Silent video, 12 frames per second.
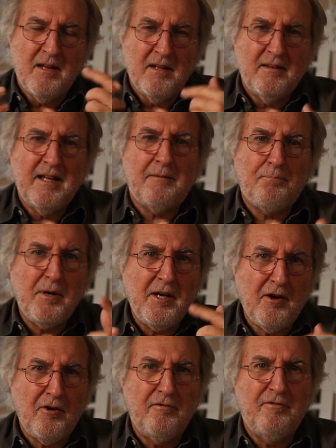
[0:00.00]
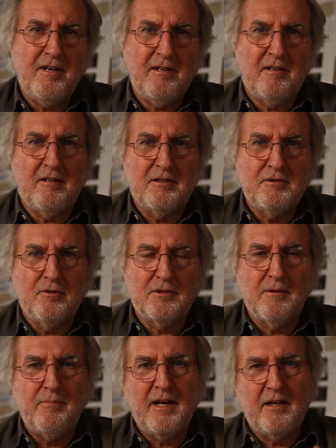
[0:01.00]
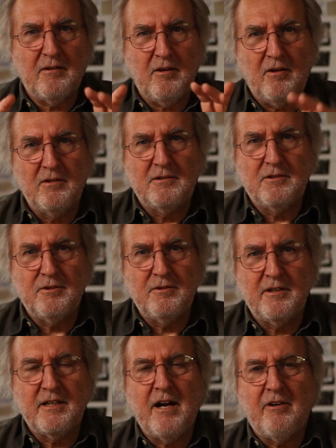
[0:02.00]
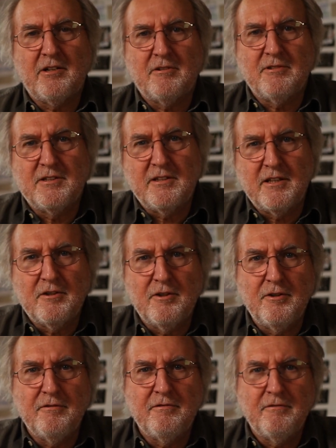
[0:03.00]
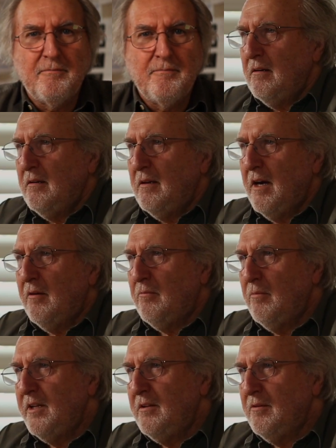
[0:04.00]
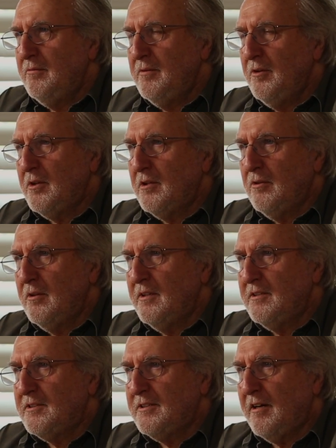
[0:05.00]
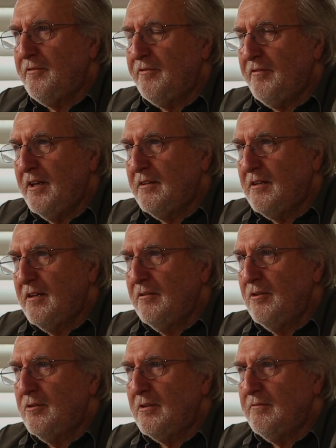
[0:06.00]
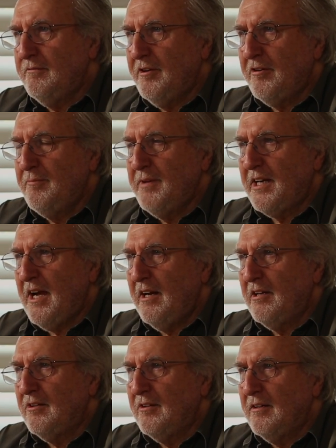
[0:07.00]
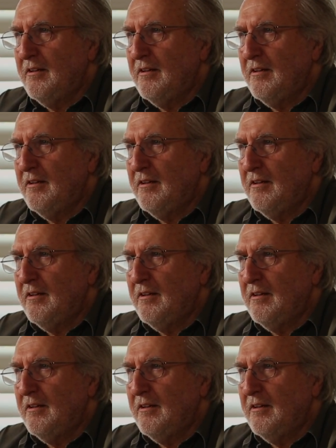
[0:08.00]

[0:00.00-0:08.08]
that POV that I talked about onto the characteristic curve. Now, when you look at all this stuff, it can look very mechanical,